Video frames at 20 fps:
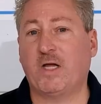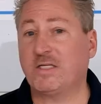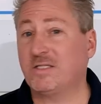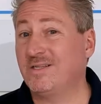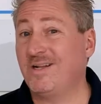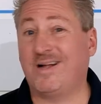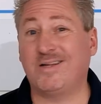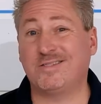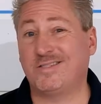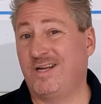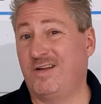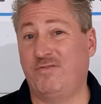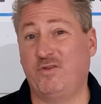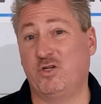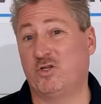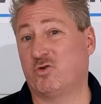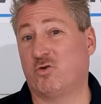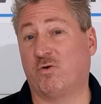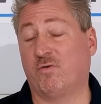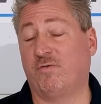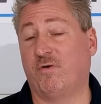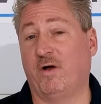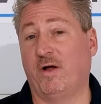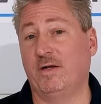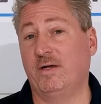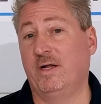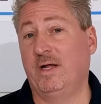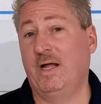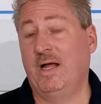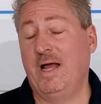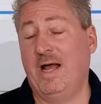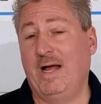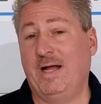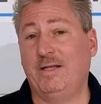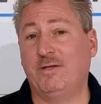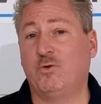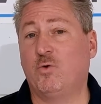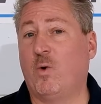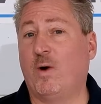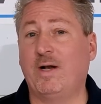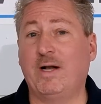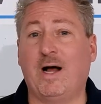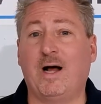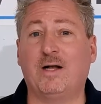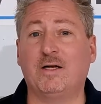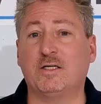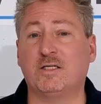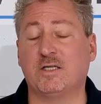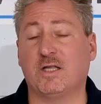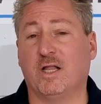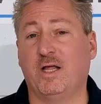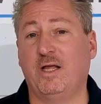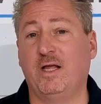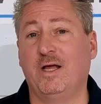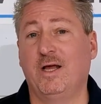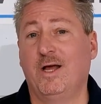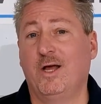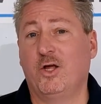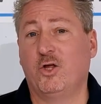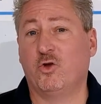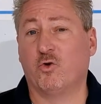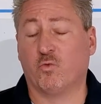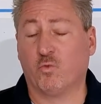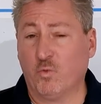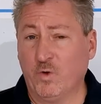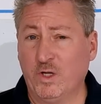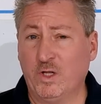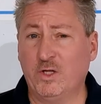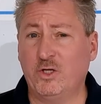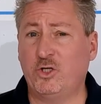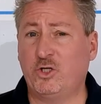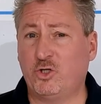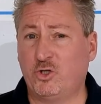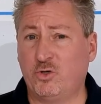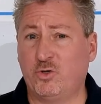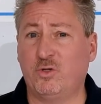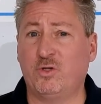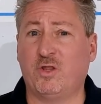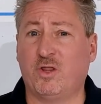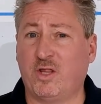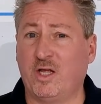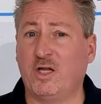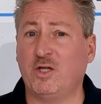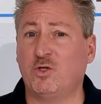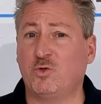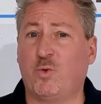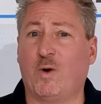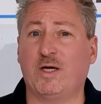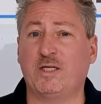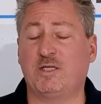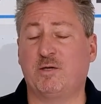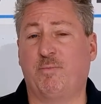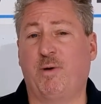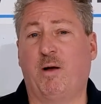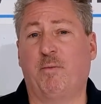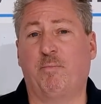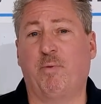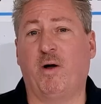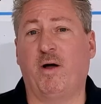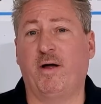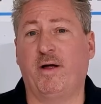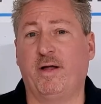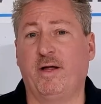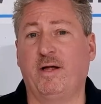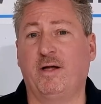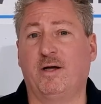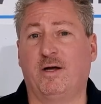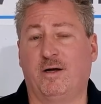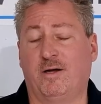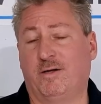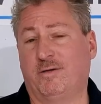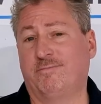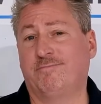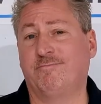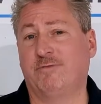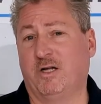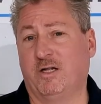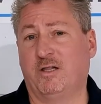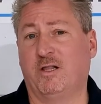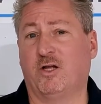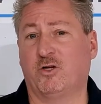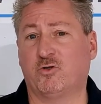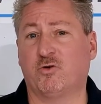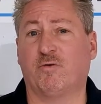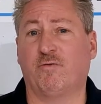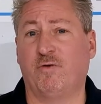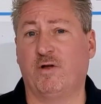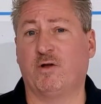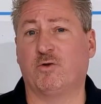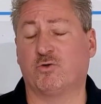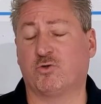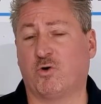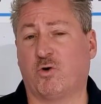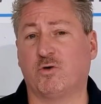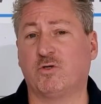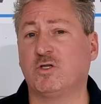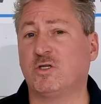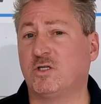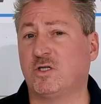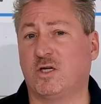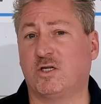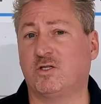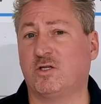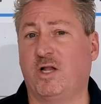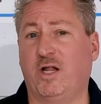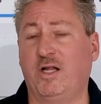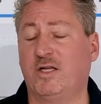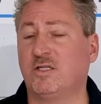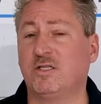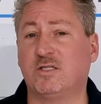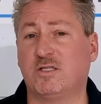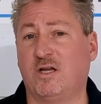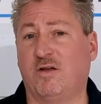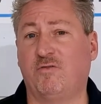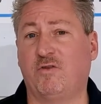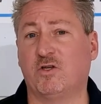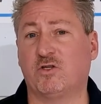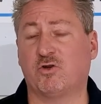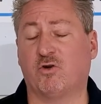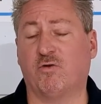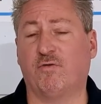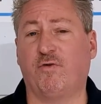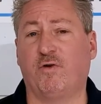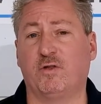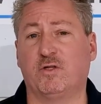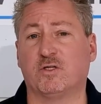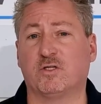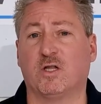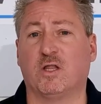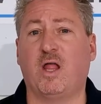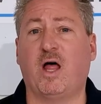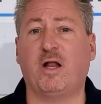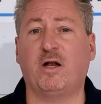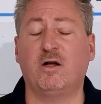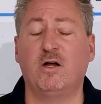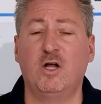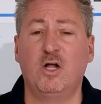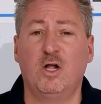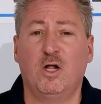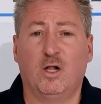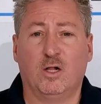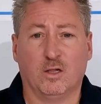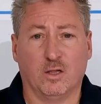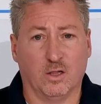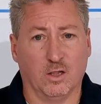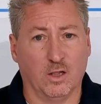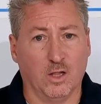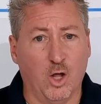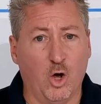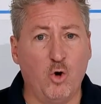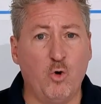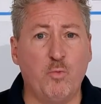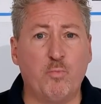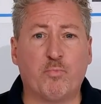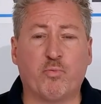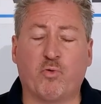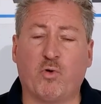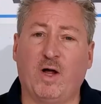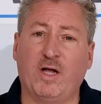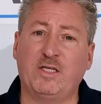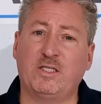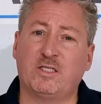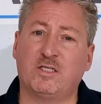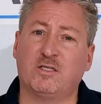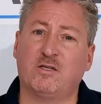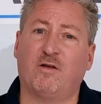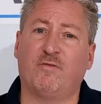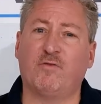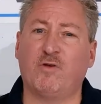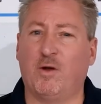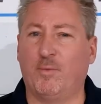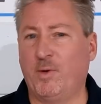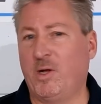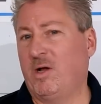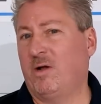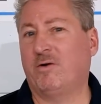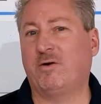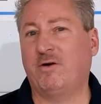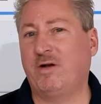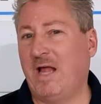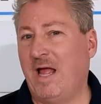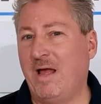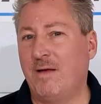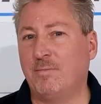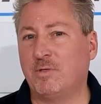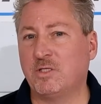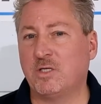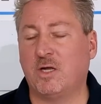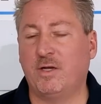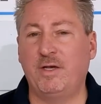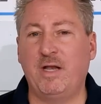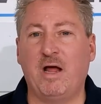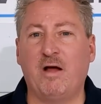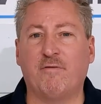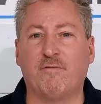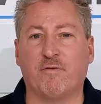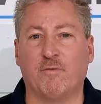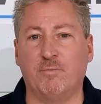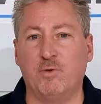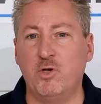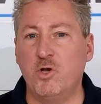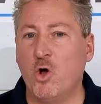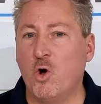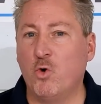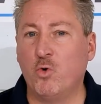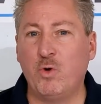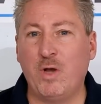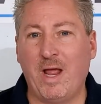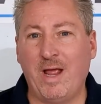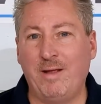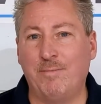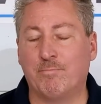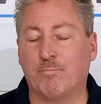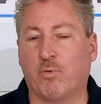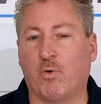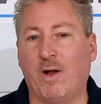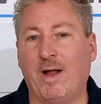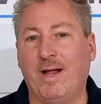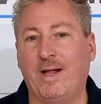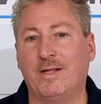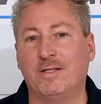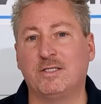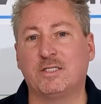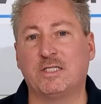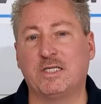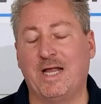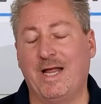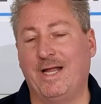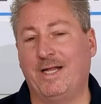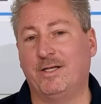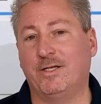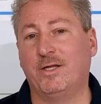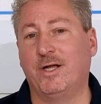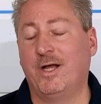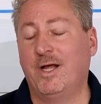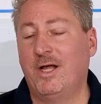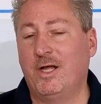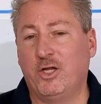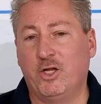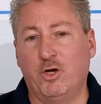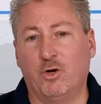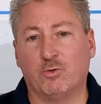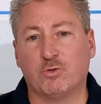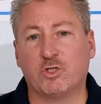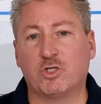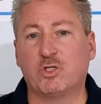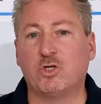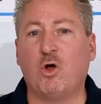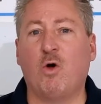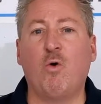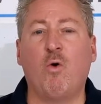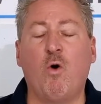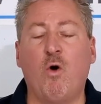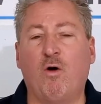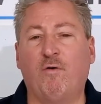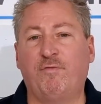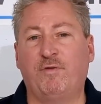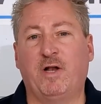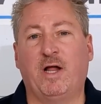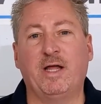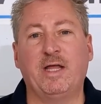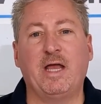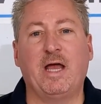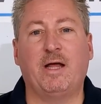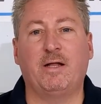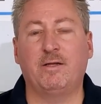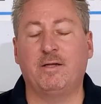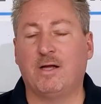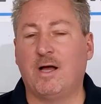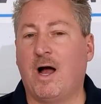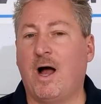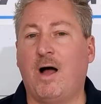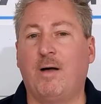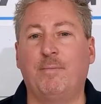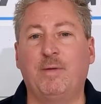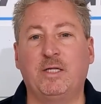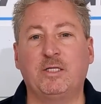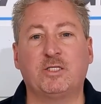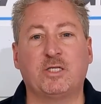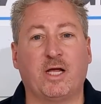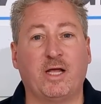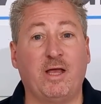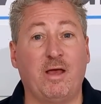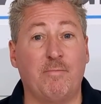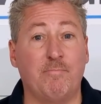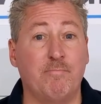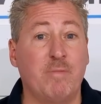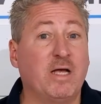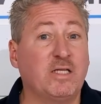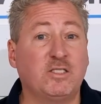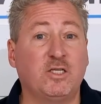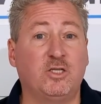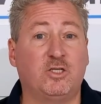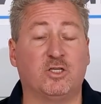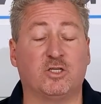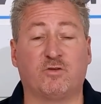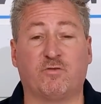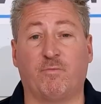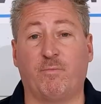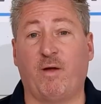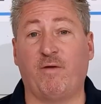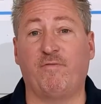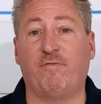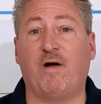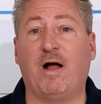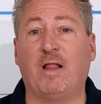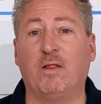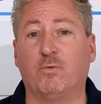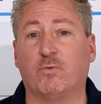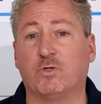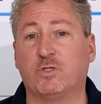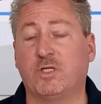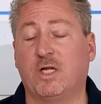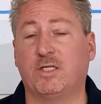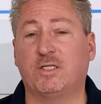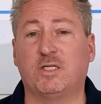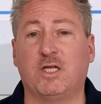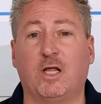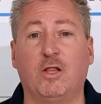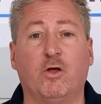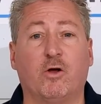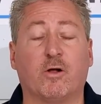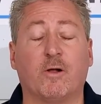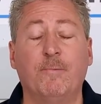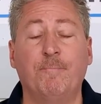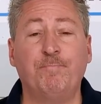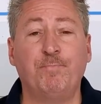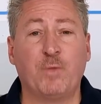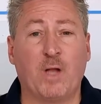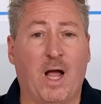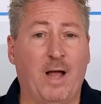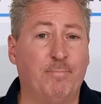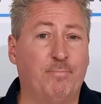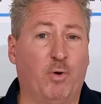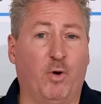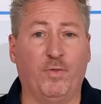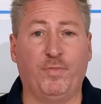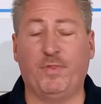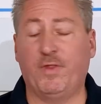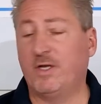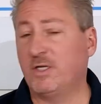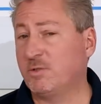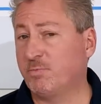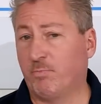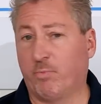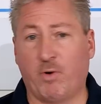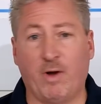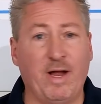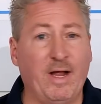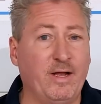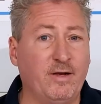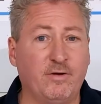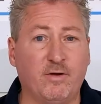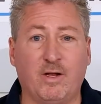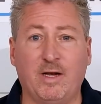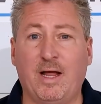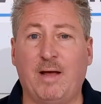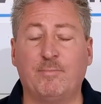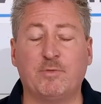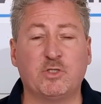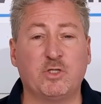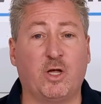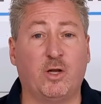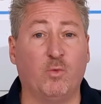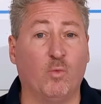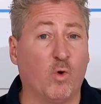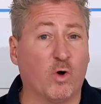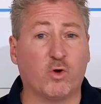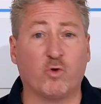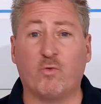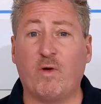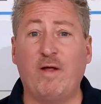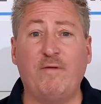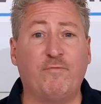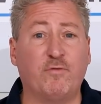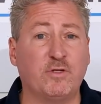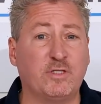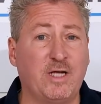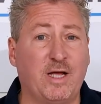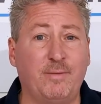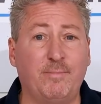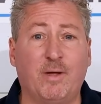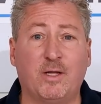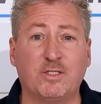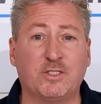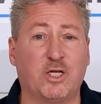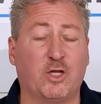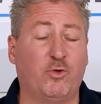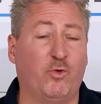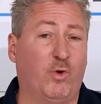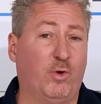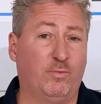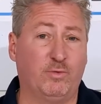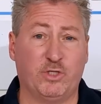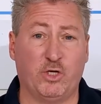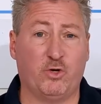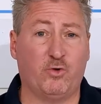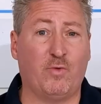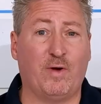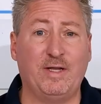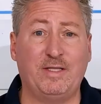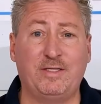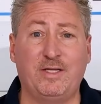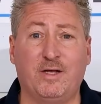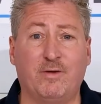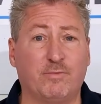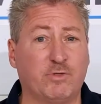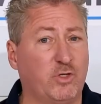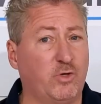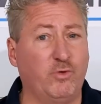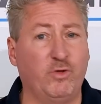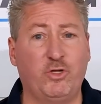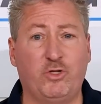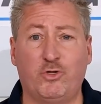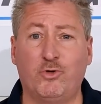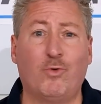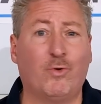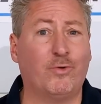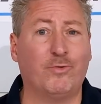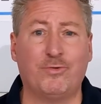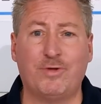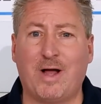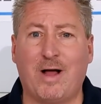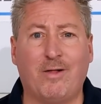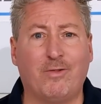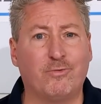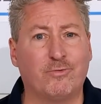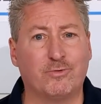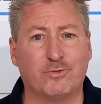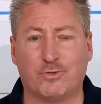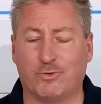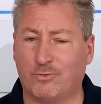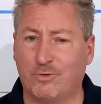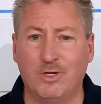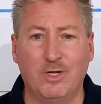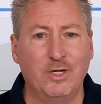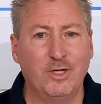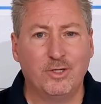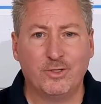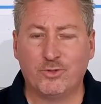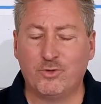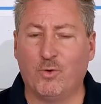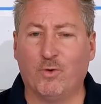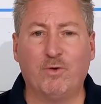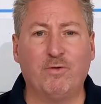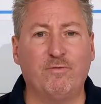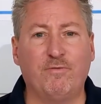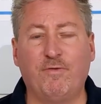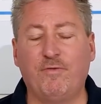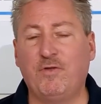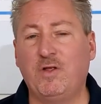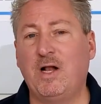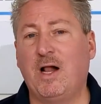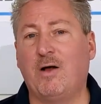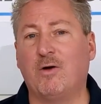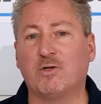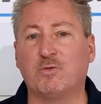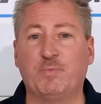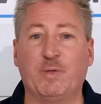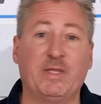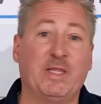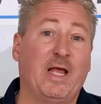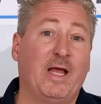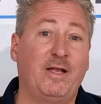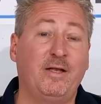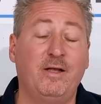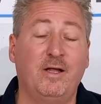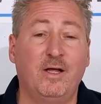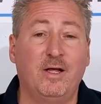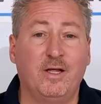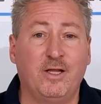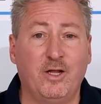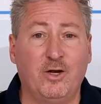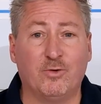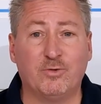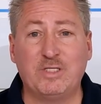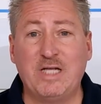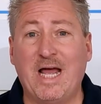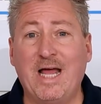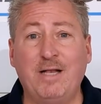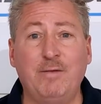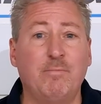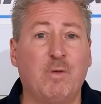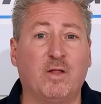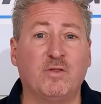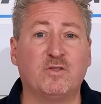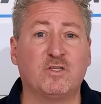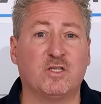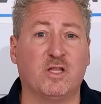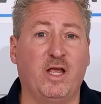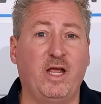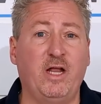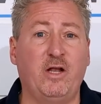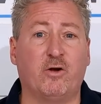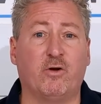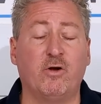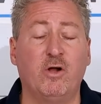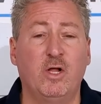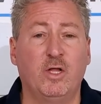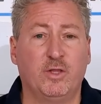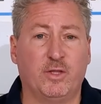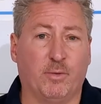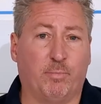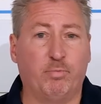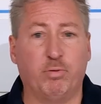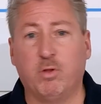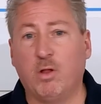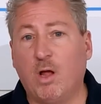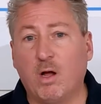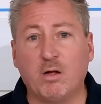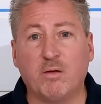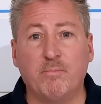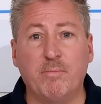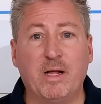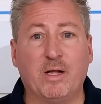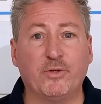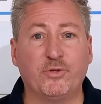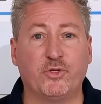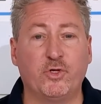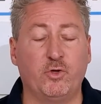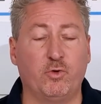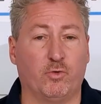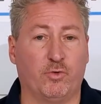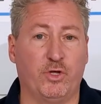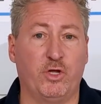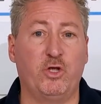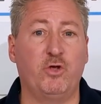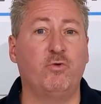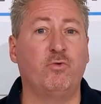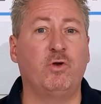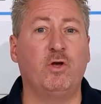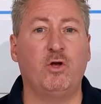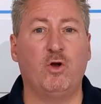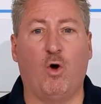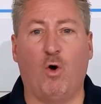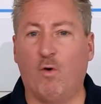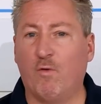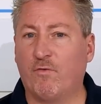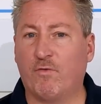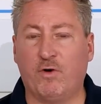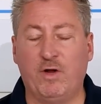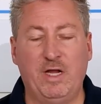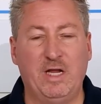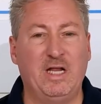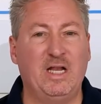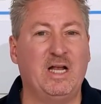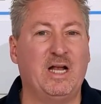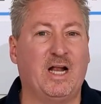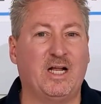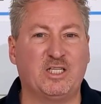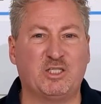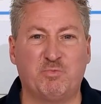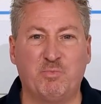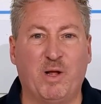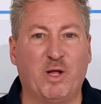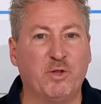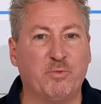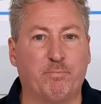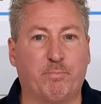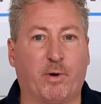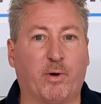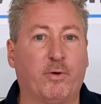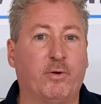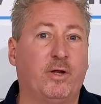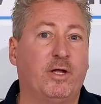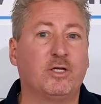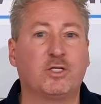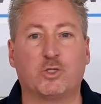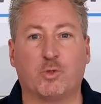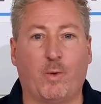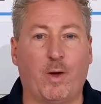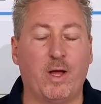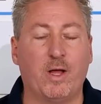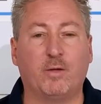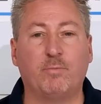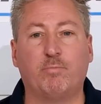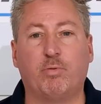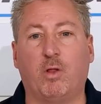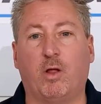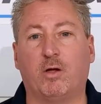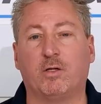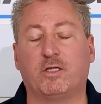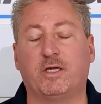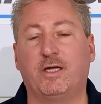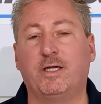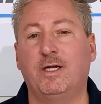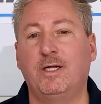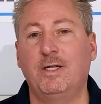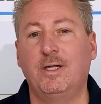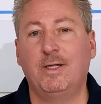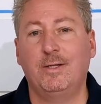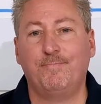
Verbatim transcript: that's not safety certified. And quite honestly, you really should think twice about buying an uh, electric vehicle charging station that isn't safety certified. There's a lot of low price stuff coming out on Amazon now from no name brands. And, you know, so often I get comments, I get messages from my followers that say, look, I bought this brand on Amazon. It worked great for 10 months. I thought it was a great deal. It was only $200 or $250. But then, you know, 10 months later, the plug melted or the unit overheated. I smelled burning, so I unplugged it.